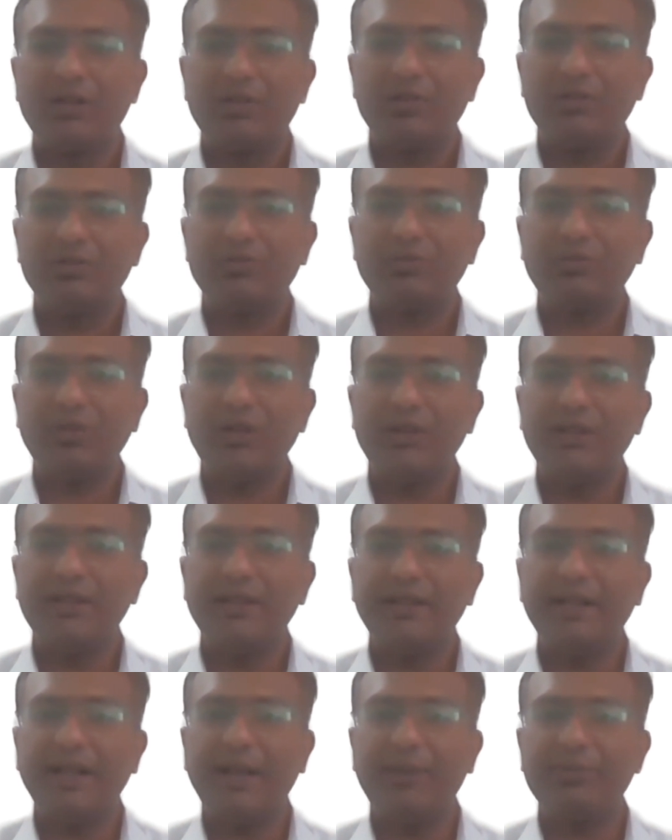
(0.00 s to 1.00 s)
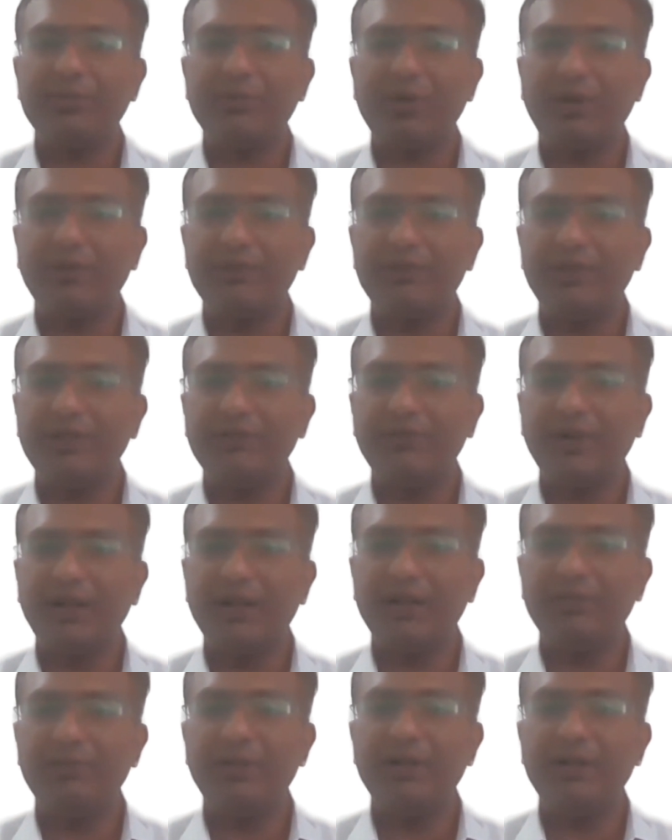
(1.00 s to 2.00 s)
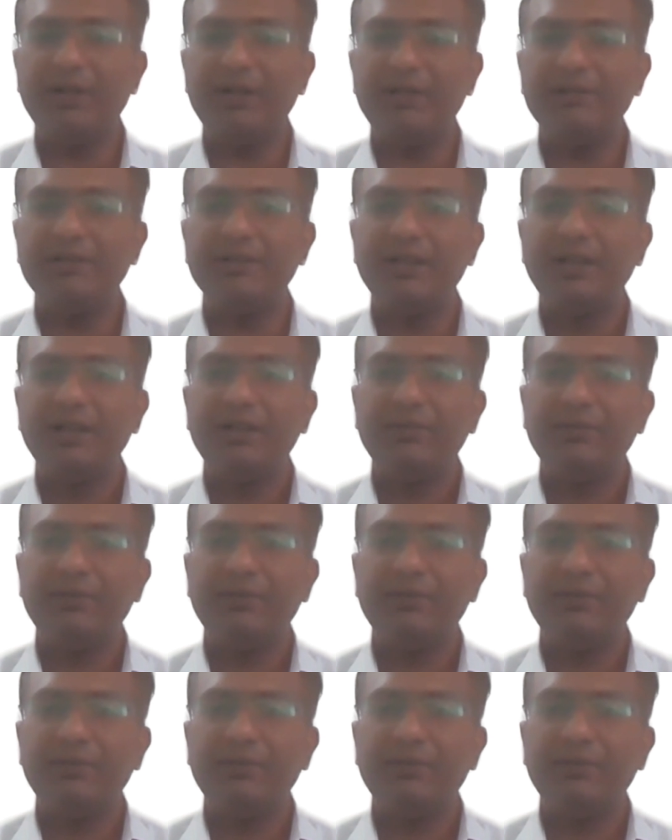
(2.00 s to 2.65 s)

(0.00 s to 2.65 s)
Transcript: A solid grasp of these fundamentals